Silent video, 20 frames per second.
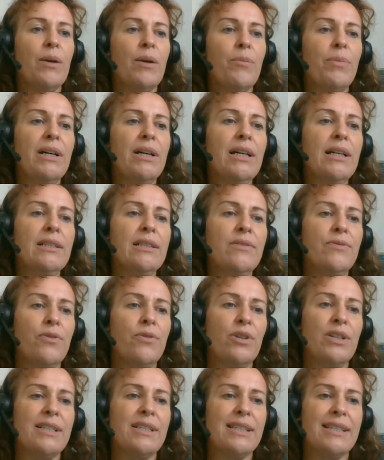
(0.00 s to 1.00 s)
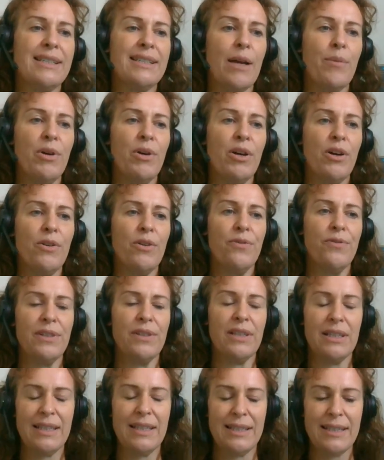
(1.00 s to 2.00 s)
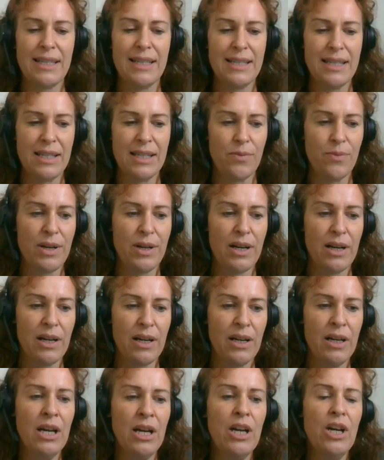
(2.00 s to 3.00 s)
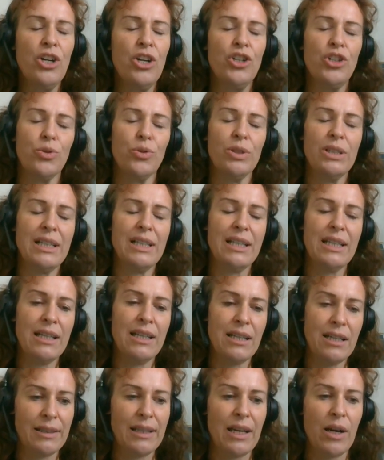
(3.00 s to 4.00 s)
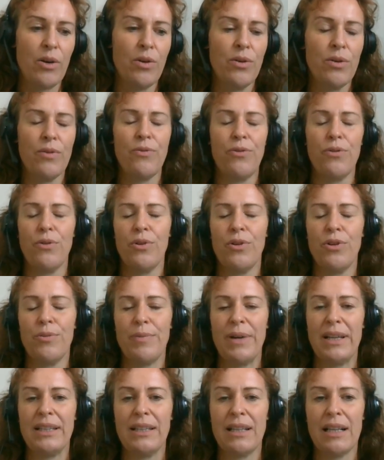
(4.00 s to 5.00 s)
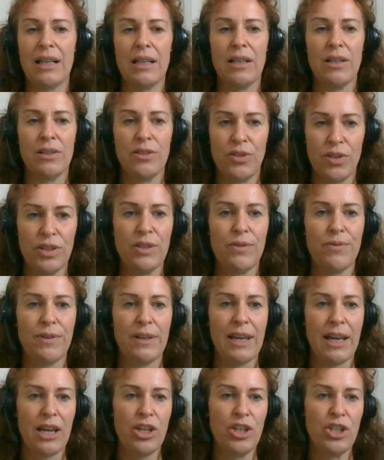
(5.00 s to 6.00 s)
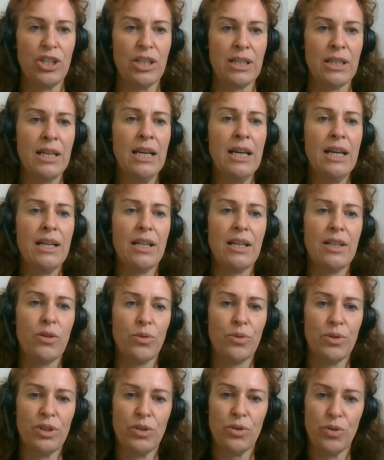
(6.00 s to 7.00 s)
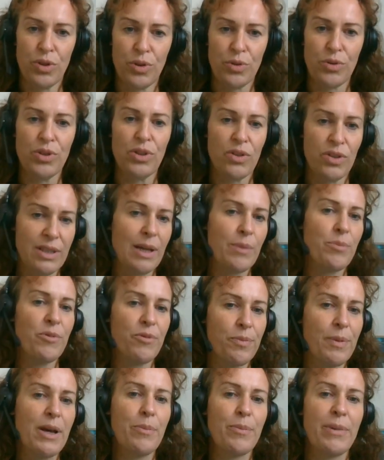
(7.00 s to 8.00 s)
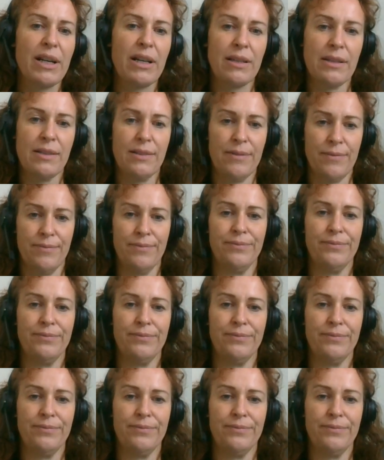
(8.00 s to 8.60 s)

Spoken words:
But for some of the diseases, we are shortly now for medical certification in order to use those type of biomarkers.